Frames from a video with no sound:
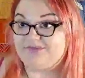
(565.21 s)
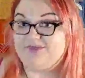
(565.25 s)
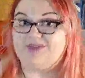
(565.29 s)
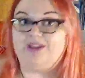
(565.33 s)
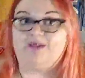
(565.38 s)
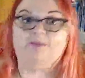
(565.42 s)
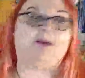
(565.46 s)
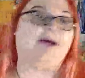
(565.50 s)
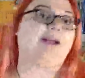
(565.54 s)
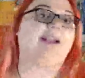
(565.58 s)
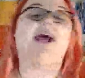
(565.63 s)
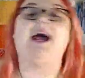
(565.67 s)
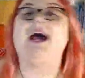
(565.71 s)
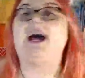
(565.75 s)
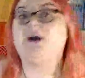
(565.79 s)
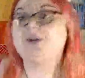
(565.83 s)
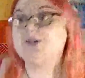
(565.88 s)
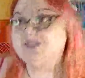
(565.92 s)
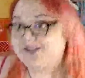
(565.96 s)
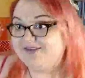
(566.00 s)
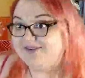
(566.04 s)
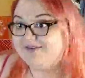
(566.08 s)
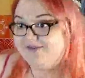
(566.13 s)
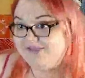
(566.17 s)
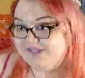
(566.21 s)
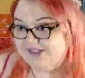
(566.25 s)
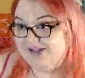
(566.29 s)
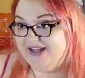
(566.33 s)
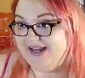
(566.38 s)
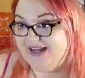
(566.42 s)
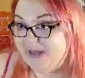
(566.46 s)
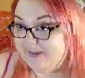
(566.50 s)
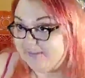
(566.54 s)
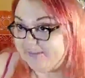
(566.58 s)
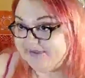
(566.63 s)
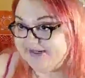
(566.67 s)
about how to feel
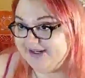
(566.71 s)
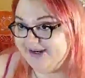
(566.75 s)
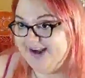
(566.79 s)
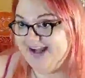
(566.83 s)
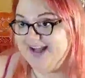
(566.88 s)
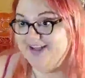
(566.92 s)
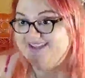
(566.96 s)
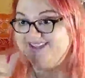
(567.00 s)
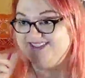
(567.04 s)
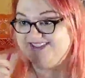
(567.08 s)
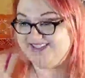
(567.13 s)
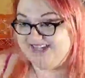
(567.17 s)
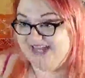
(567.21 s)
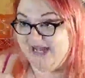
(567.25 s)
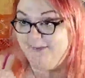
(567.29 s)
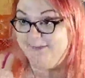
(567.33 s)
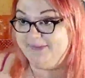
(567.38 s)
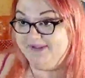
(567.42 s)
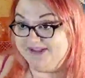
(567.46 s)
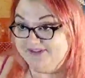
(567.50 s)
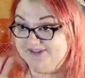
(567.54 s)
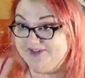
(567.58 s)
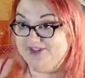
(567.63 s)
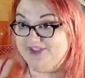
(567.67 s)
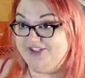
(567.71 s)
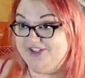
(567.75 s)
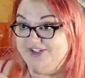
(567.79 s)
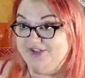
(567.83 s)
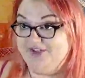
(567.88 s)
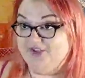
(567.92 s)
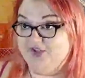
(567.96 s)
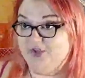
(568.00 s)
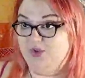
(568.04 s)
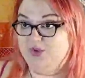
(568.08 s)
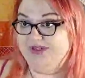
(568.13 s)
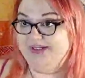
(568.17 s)
happy or how to tap into your
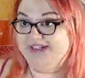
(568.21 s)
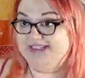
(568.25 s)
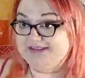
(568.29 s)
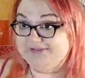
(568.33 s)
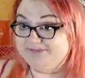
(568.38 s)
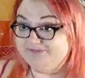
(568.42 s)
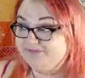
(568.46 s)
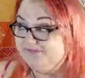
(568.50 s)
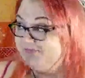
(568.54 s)
joy.